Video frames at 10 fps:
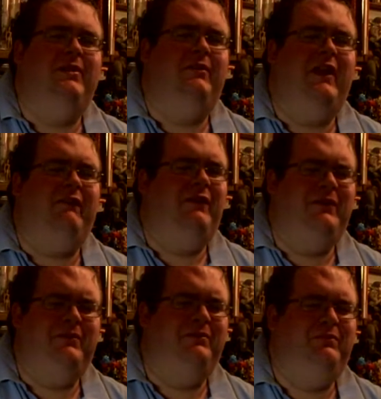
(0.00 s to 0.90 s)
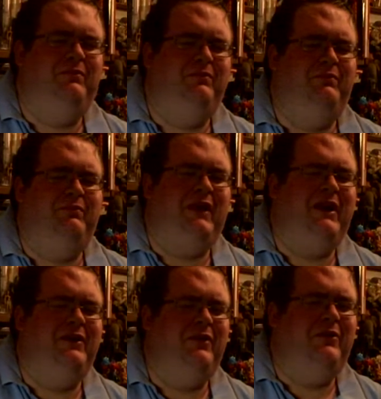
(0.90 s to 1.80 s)
They have to, I
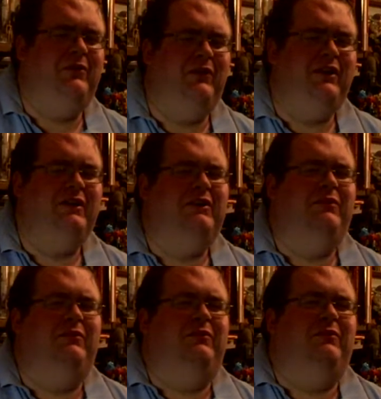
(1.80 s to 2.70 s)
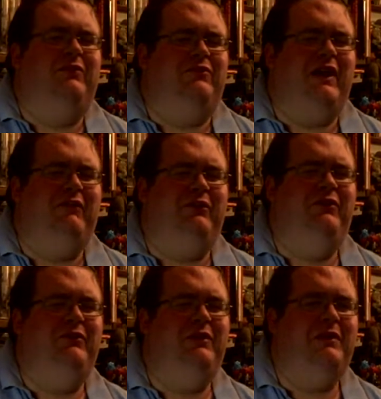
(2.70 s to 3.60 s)
don't know, travel to
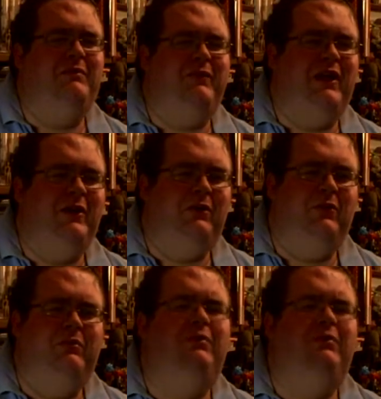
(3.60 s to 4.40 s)
the,